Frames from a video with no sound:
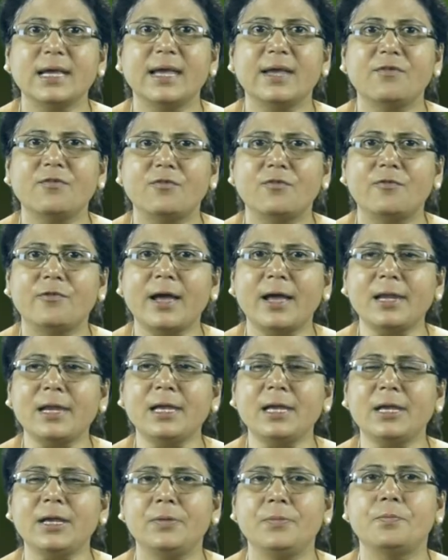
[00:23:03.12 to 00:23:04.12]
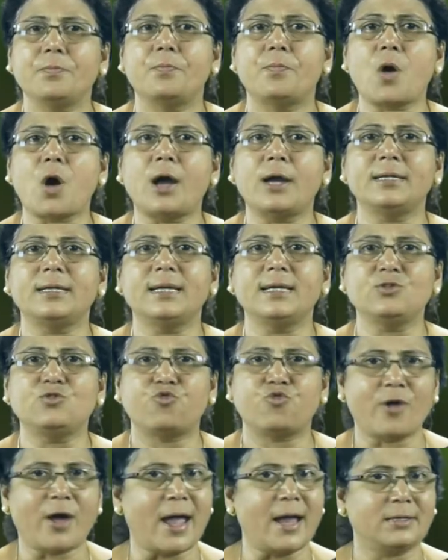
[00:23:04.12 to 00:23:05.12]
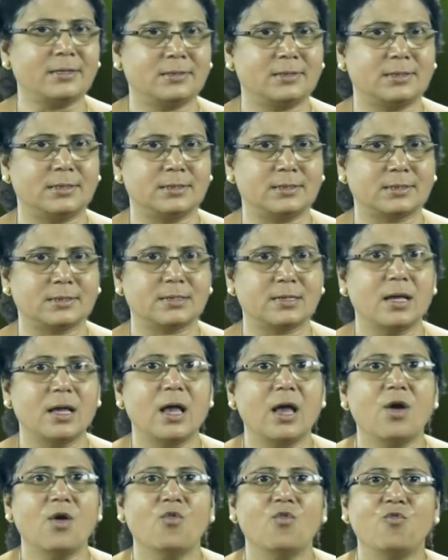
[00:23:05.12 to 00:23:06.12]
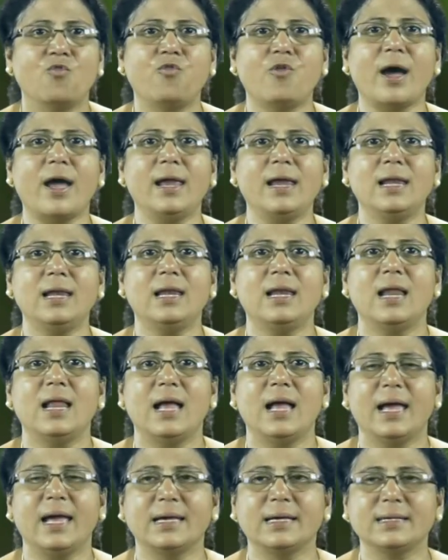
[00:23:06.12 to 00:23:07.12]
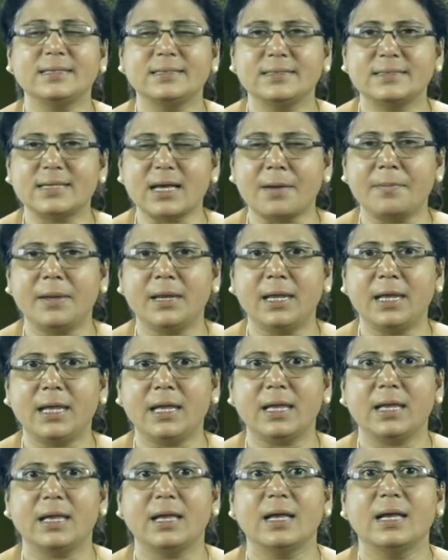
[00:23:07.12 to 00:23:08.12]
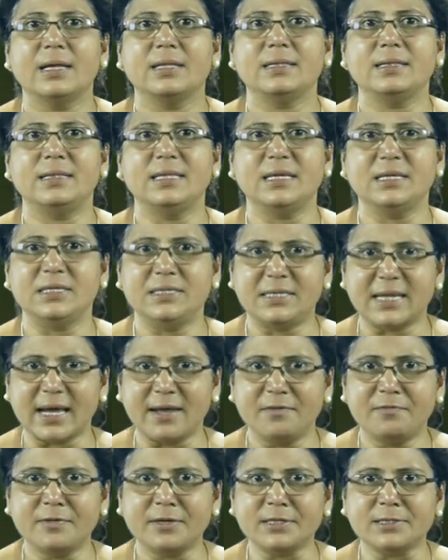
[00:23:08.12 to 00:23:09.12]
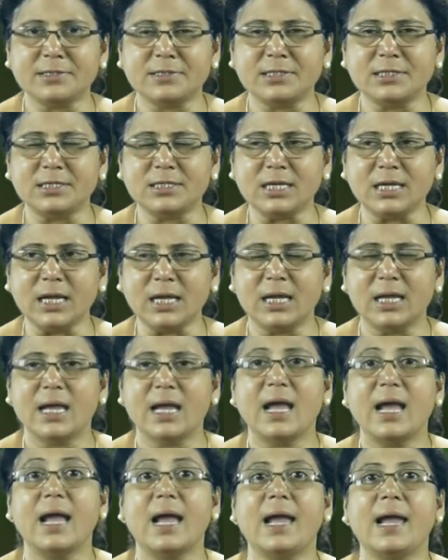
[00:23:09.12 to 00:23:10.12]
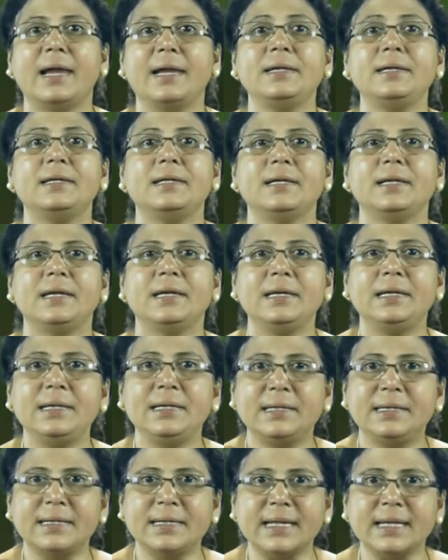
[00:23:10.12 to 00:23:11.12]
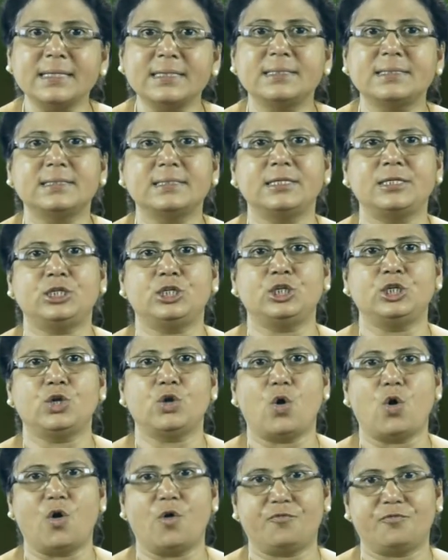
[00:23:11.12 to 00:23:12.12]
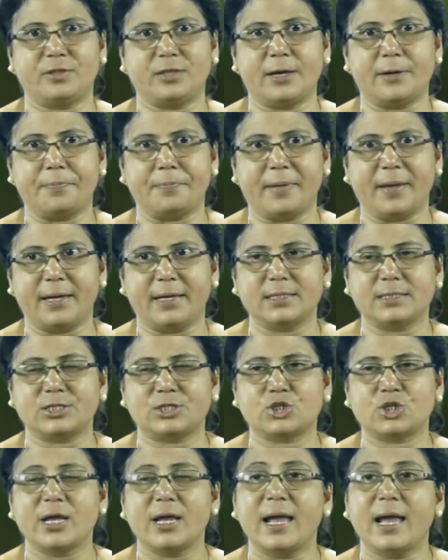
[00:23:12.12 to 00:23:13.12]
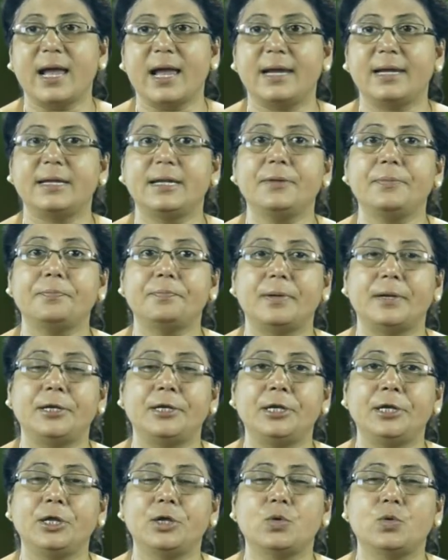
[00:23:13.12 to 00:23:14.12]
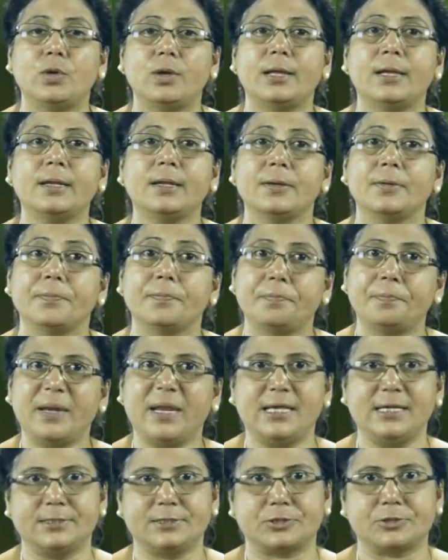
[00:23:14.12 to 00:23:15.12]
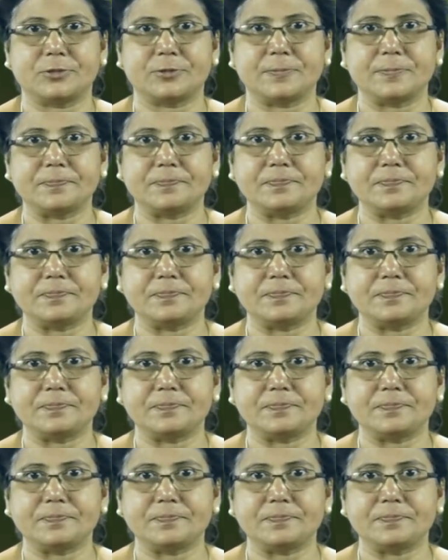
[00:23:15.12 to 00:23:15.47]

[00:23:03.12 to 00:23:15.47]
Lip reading: a very important factor while examining the diversity and intensity of the pest at a particular place.